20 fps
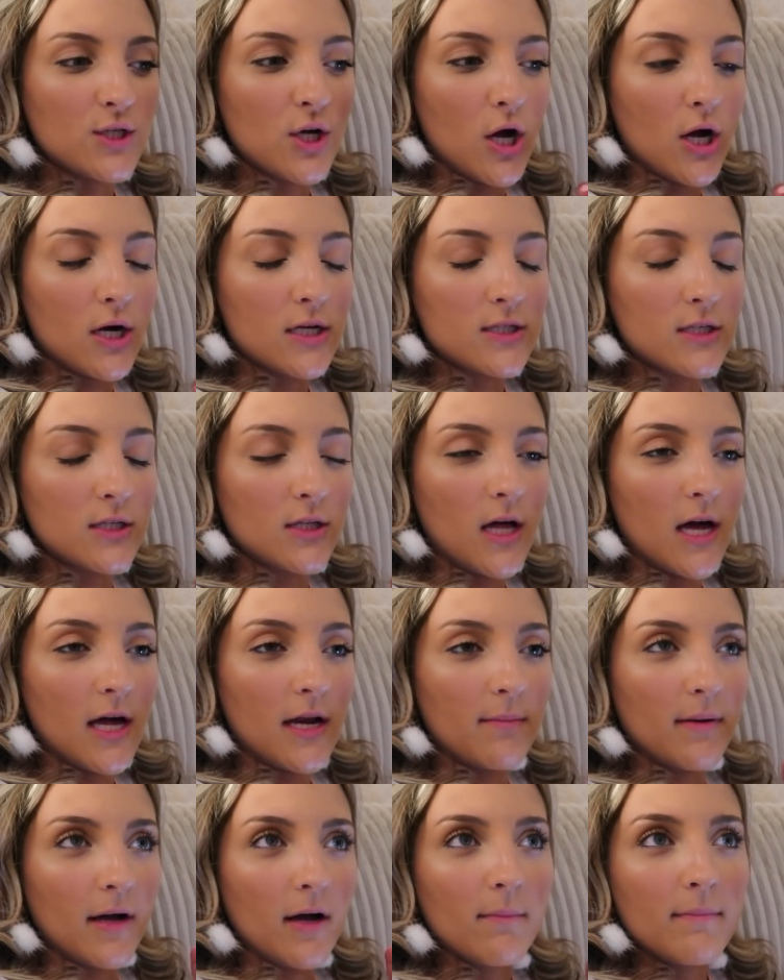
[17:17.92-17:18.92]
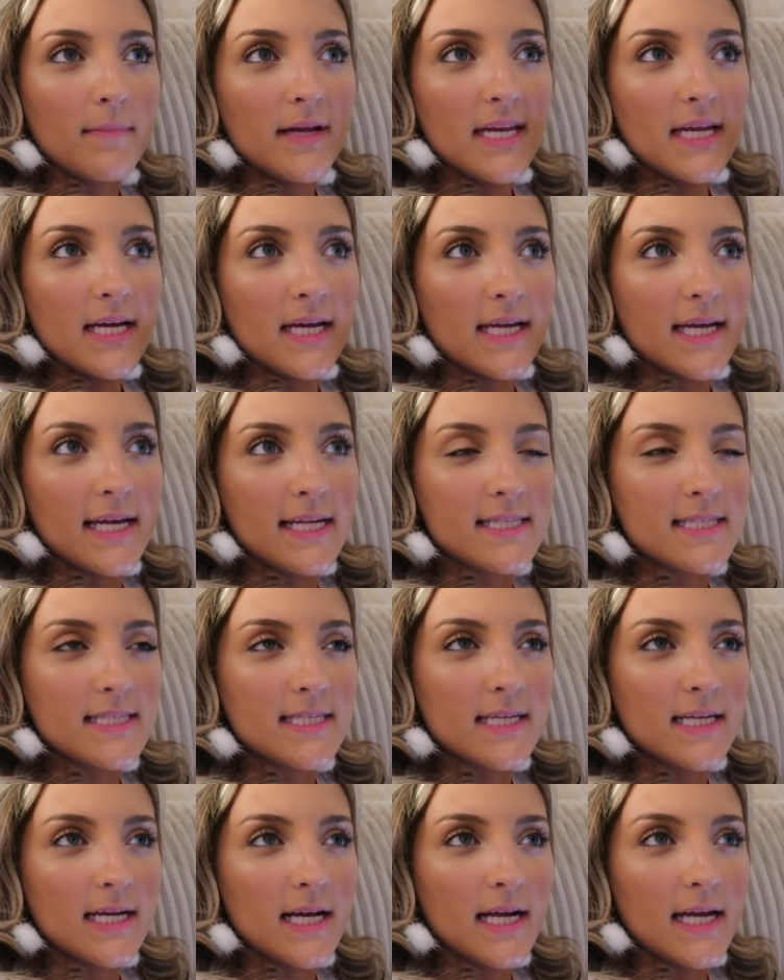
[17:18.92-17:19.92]
talked a lot about media kits
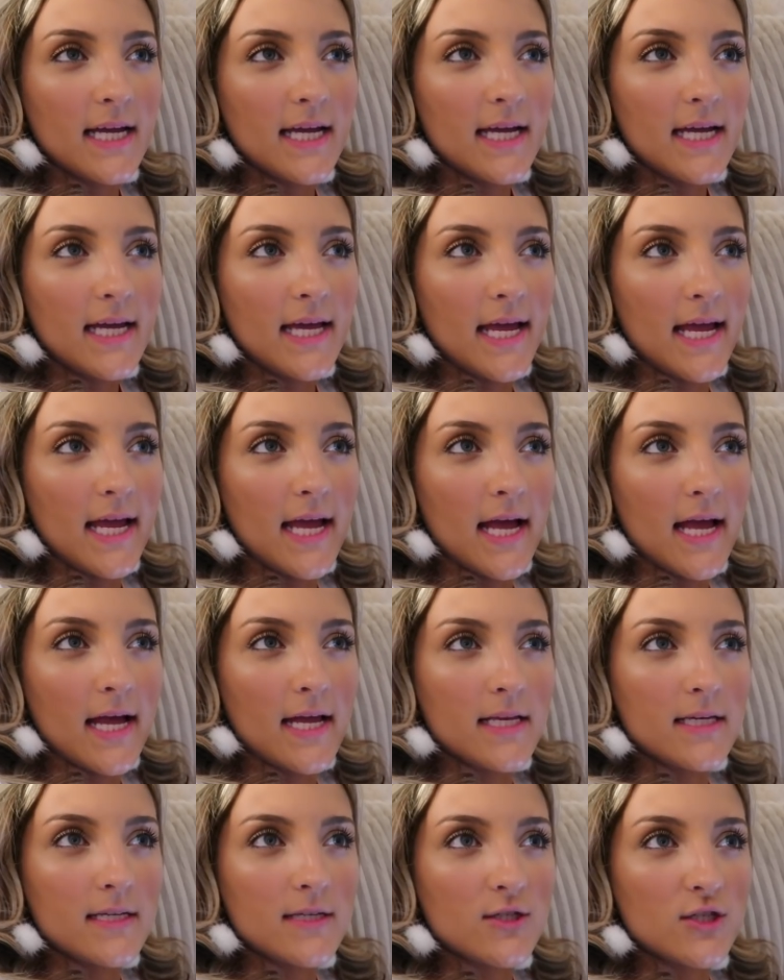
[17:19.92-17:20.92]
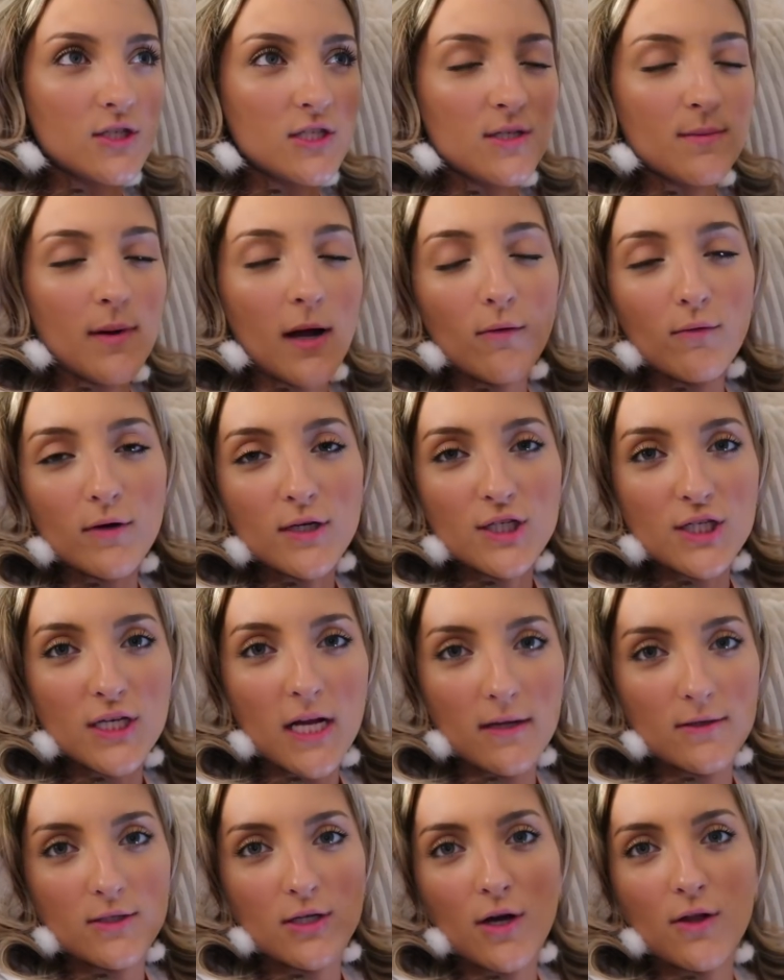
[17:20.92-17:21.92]
tonight and just about reaching
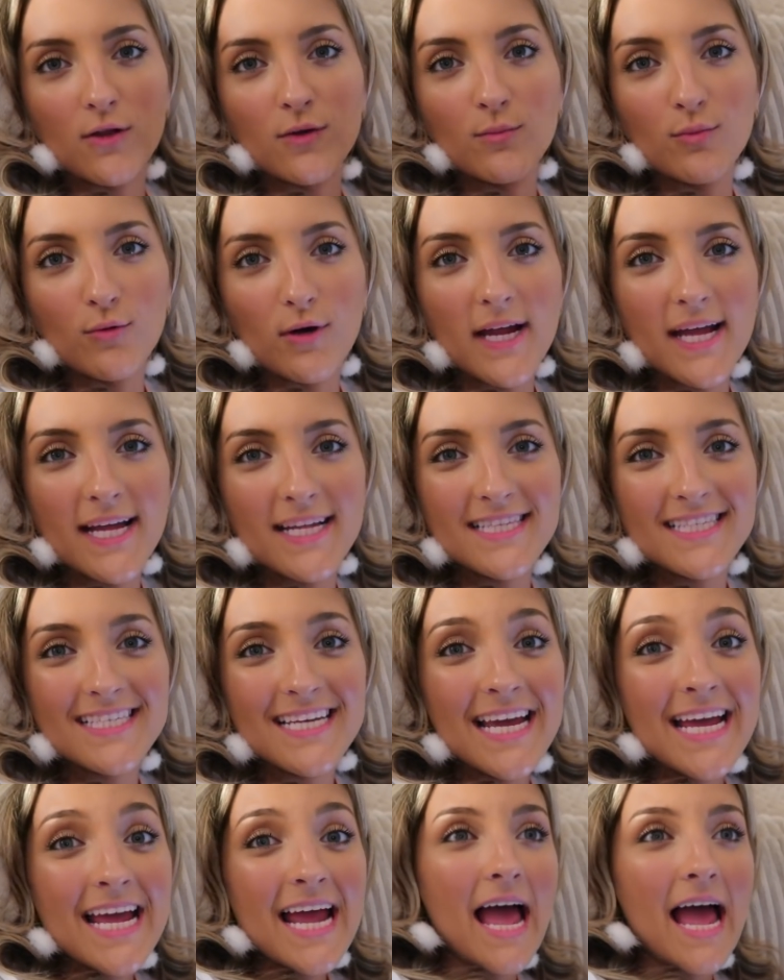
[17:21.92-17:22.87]
out to other brands.